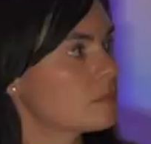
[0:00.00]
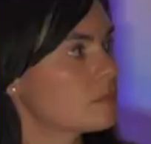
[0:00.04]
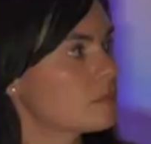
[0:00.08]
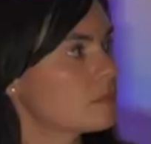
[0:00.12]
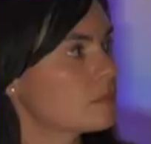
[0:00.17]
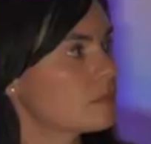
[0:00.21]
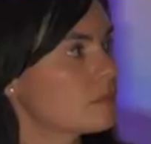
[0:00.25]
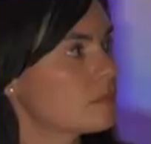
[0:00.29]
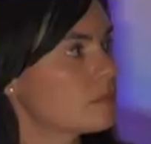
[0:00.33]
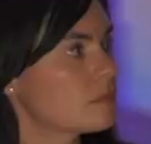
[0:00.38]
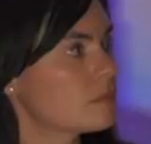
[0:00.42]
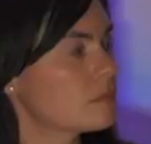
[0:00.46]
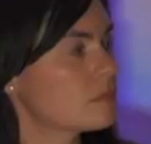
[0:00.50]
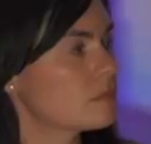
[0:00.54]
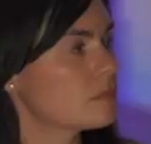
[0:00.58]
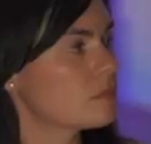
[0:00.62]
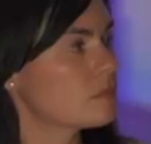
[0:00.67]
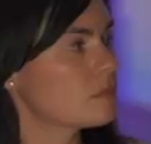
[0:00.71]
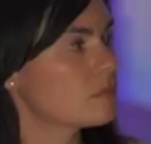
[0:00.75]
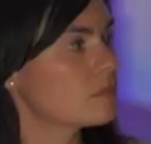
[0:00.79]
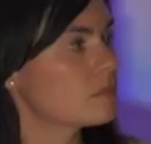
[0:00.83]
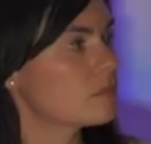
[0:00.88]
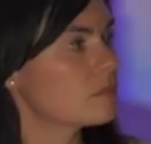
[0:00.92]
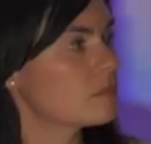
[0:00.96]

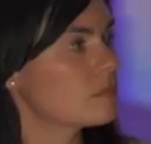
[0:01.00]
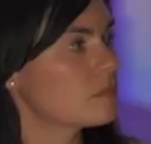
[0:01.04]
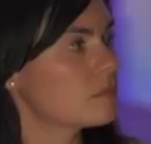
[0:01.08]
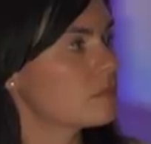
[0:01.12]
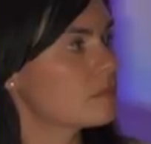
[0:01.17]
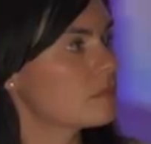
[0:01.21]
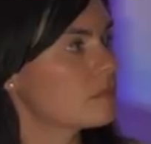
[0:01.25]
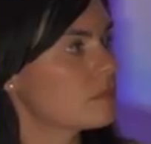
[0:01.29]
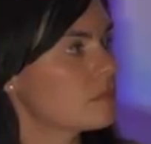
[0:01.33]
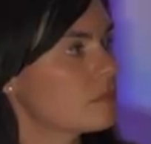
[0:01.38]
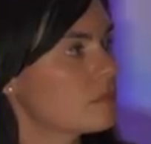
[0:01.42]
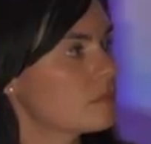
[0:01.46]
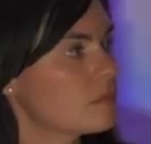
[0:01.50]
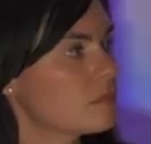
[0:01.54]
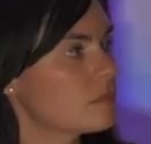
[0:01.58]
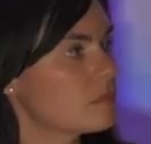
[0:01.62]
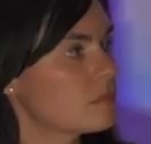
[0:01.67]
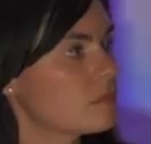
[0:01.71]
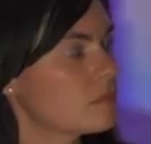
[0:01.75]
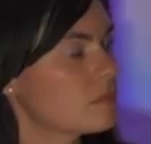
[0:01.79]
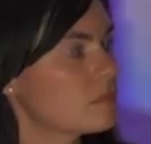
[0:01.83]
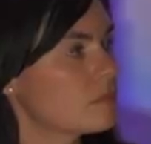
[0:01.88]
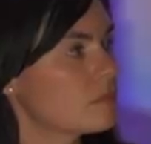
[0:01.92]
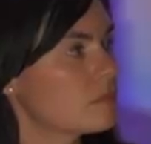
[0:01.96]

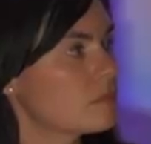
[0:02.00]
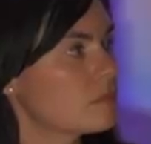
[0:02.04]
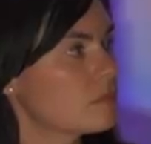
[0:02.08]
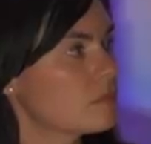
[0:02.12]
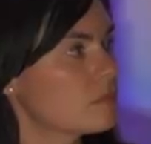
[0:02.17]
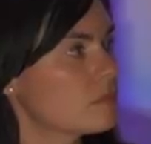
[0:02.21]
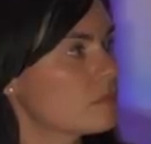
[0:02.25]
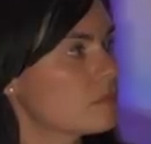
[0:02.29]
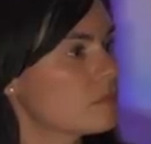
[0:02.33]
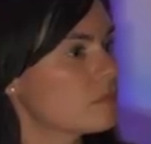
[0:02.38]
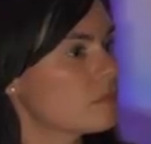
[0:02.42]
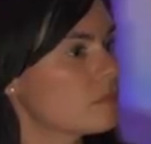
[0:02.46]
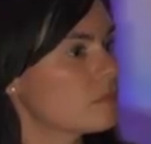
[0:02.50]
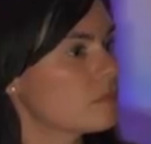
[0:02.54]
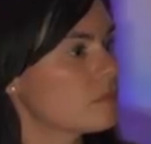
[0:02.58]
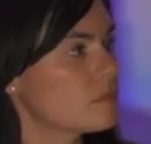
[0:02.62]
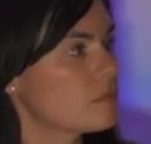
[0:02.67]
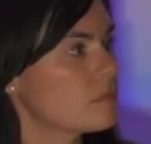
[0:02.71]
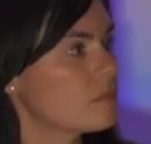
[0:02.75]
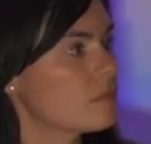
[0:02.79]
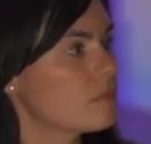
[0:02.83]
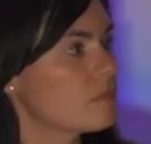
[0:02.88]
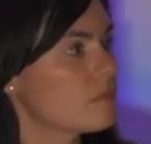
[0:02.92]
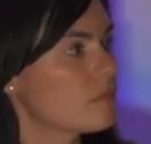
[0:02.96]

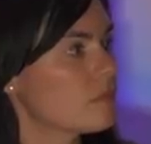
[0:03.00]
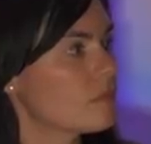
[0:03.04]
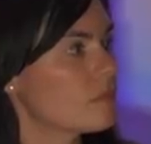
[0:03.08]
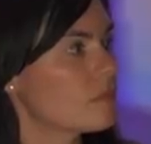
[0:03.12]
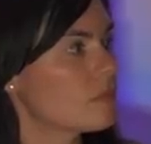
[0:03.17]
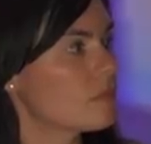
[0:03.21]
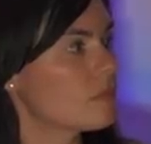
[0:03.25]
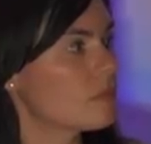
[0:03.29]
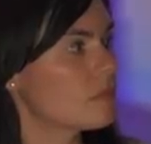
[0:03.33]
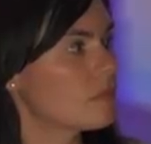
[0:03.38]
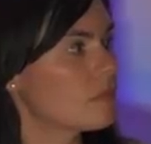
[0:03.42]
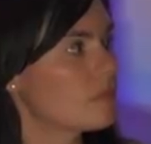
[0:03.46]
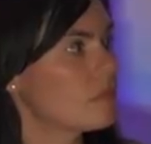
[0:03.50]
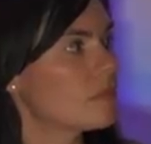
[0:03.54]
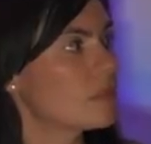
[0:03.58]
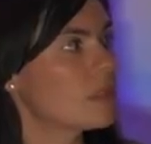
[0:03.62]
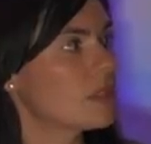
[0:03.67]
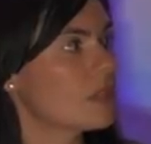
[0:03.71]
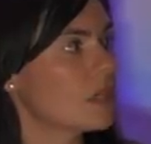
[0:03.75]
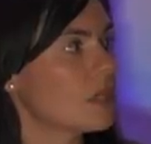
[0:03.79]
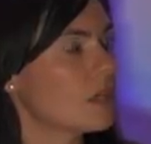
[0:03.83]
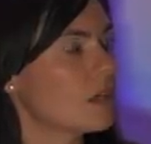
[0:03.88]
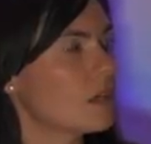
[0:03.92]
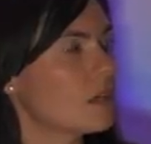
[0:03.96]

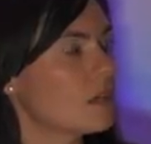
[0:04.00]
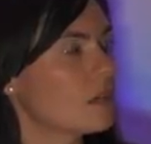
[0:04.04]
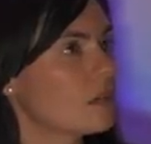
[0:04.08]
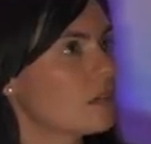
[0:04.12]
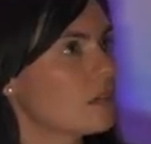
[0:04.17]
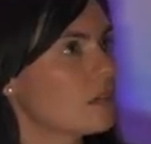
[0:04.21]
The person shown says nothing.